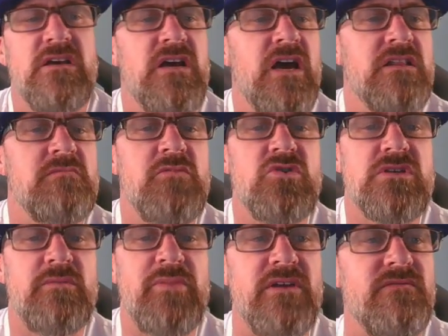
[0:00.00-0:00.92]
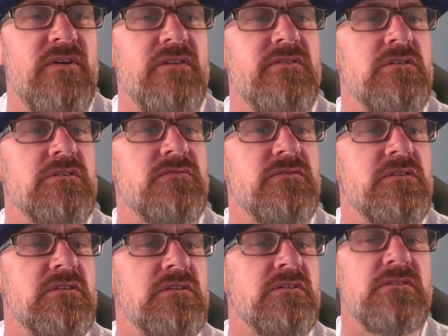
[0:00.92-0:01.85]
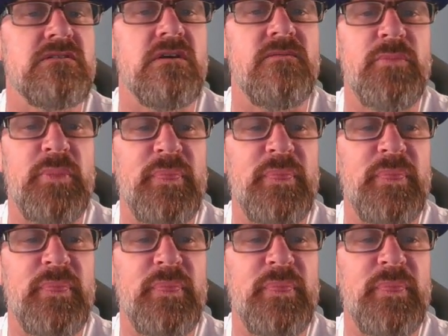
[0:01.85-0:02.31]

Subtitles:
At the most, I paid $5 for it though, so